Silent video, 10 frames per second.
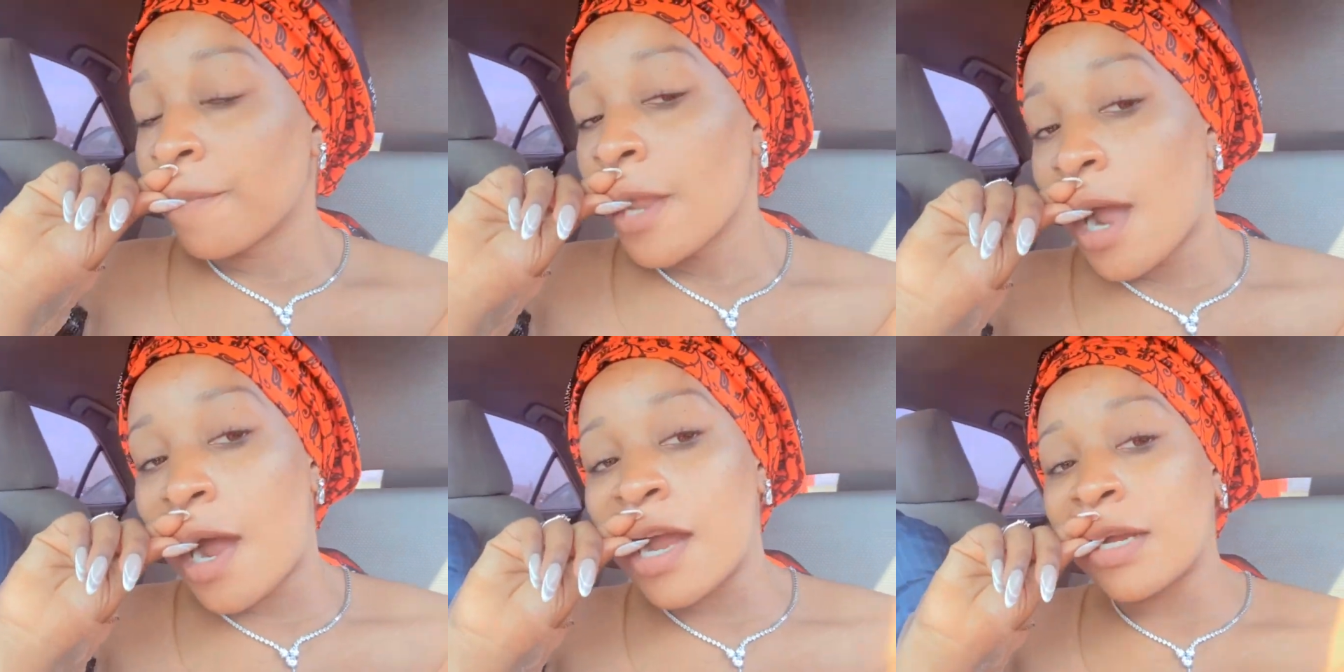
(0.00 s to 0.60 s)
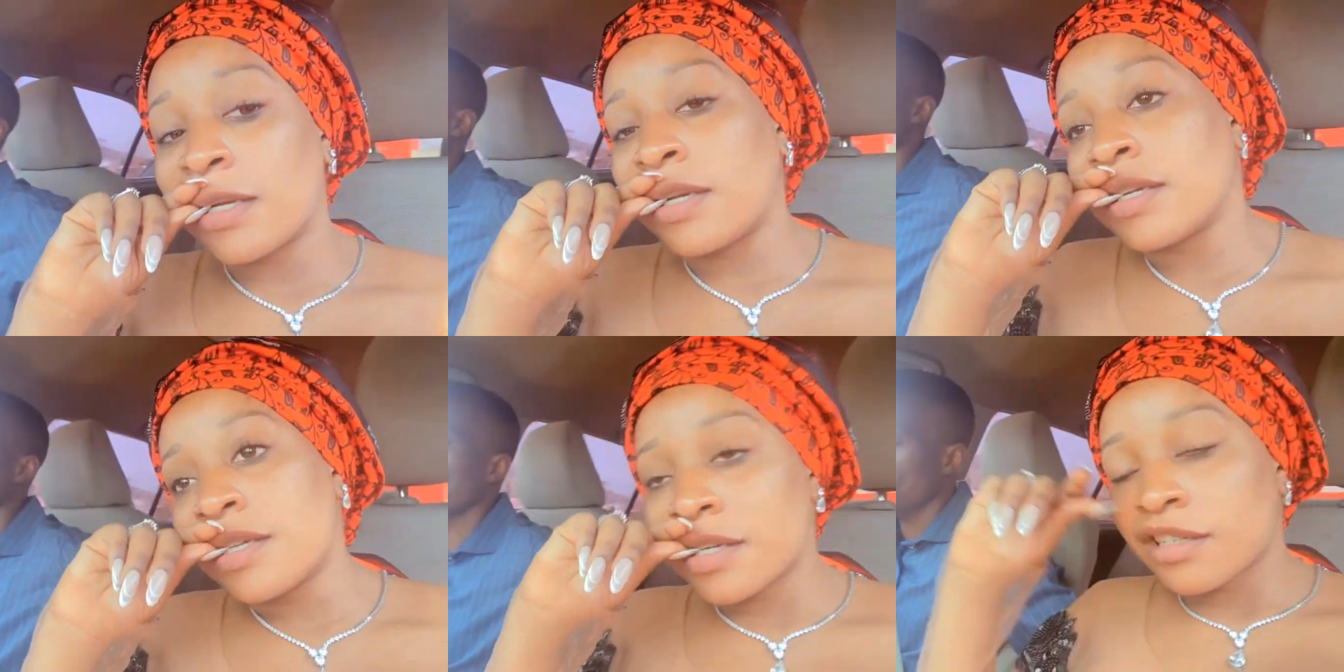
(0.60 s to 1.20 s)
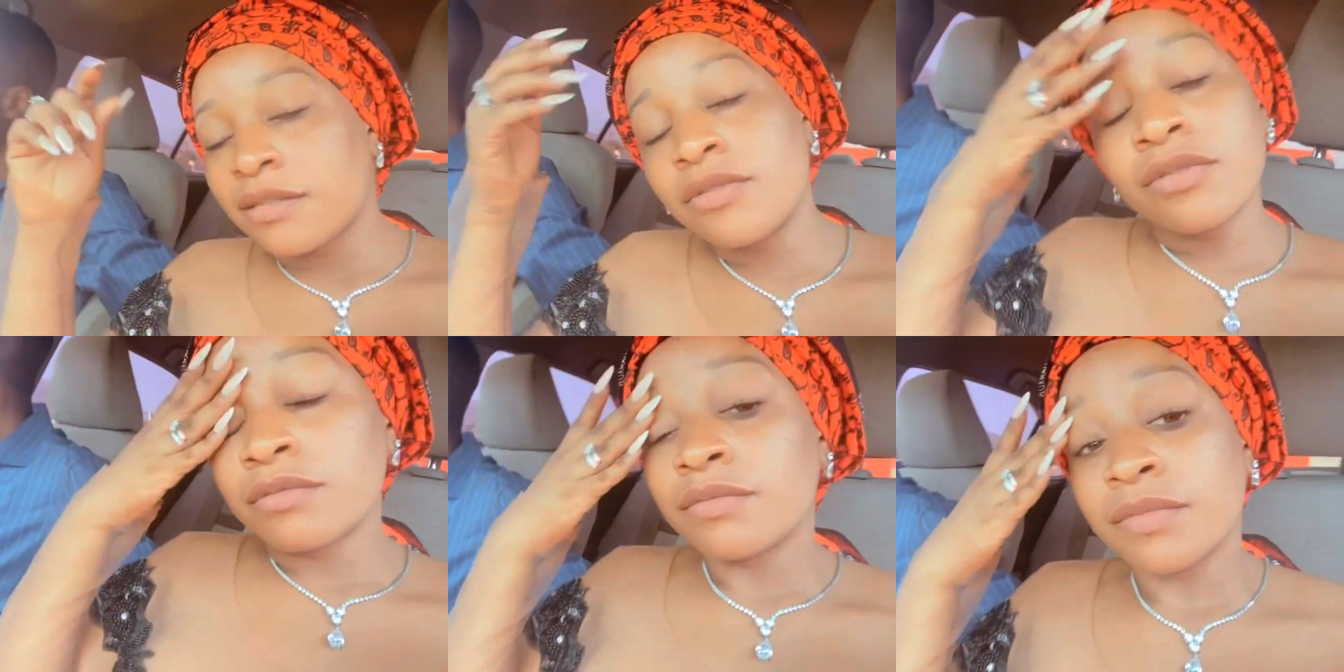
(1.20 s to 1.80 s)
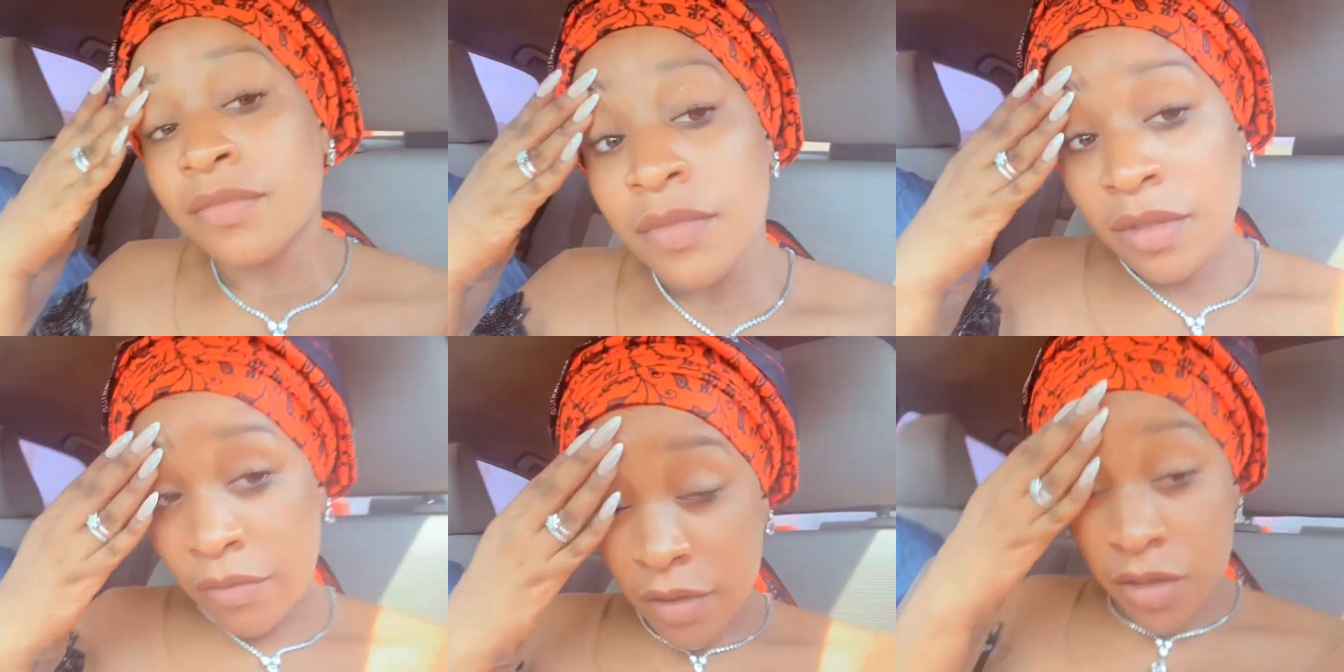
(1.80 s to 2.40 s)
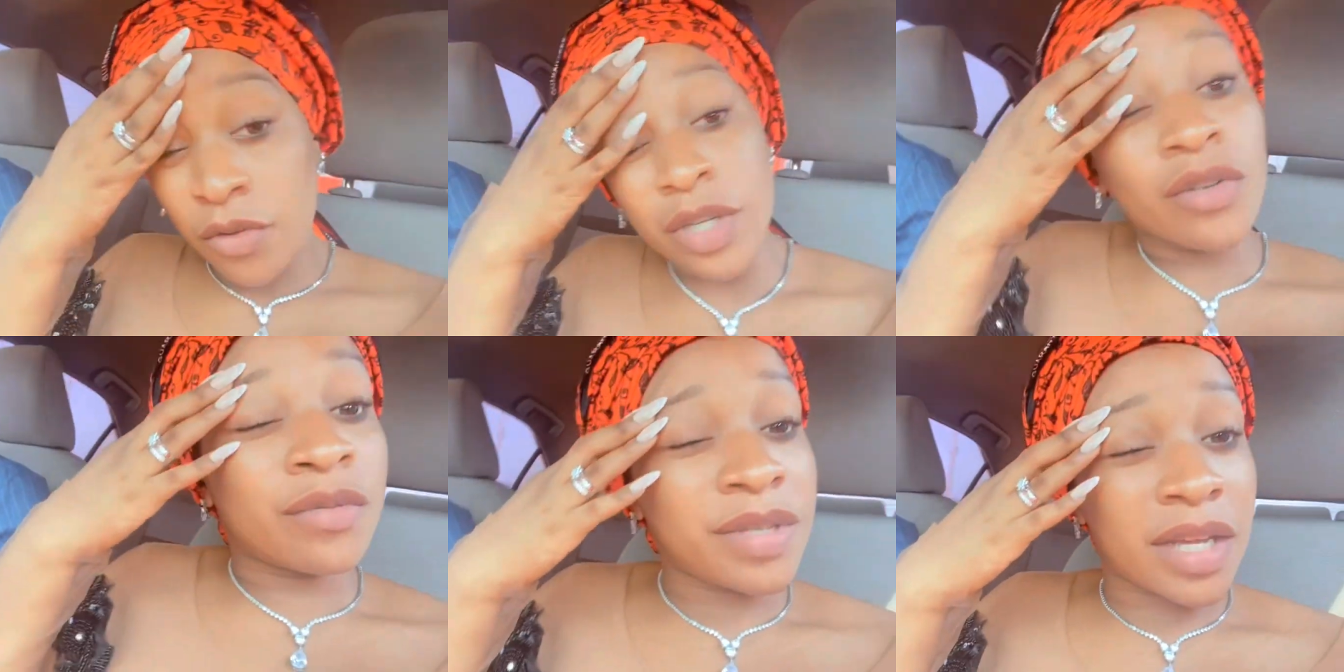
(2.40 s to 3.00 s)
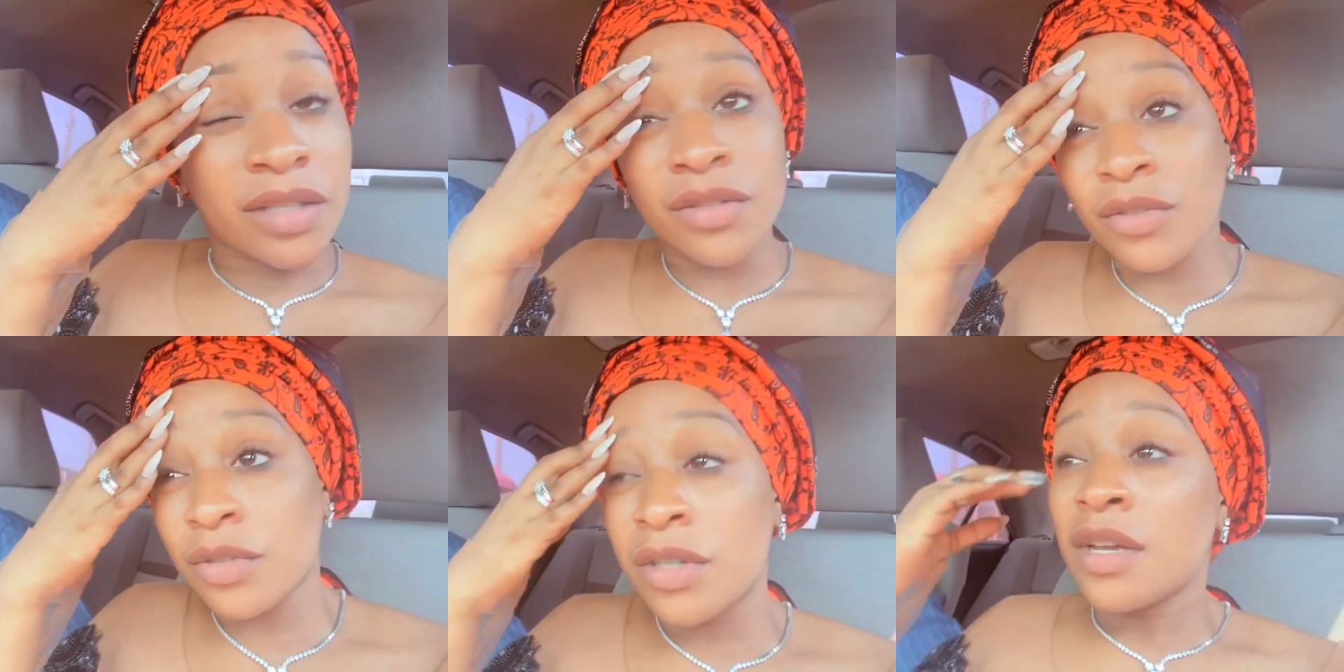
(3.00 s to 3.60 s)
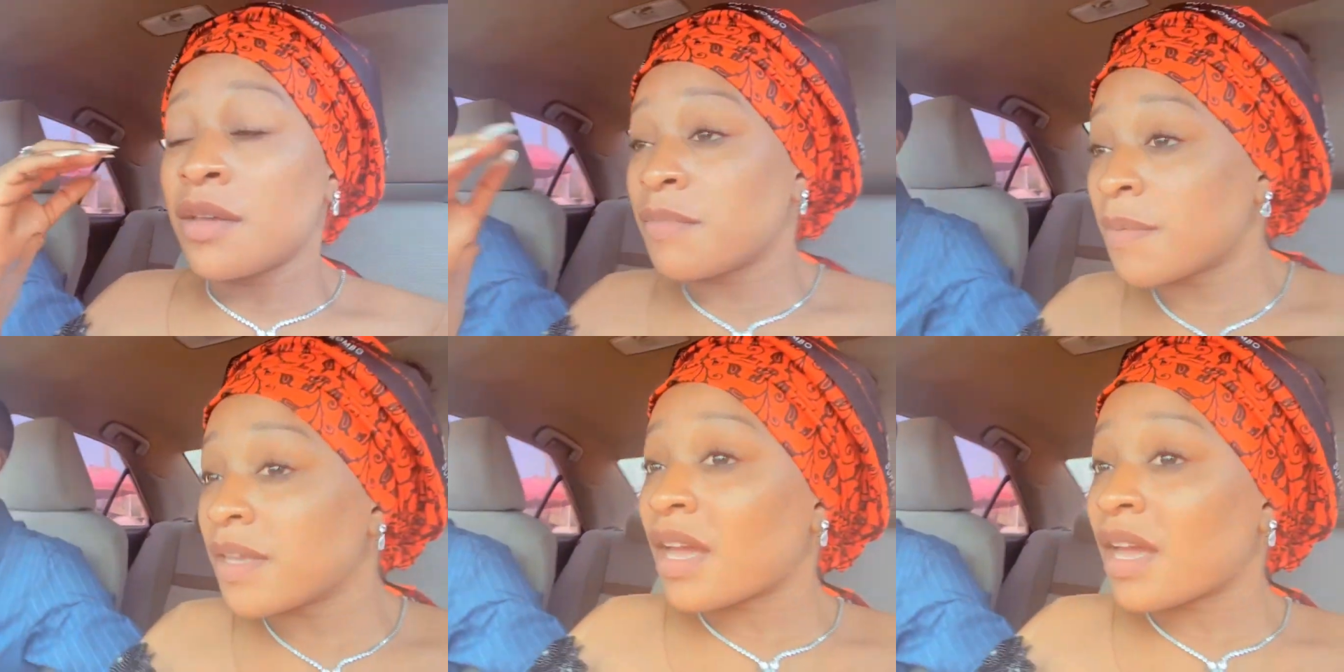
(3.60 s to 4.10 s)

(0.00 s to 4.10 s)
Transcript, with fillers: and we're not going home yet though. Maybe we are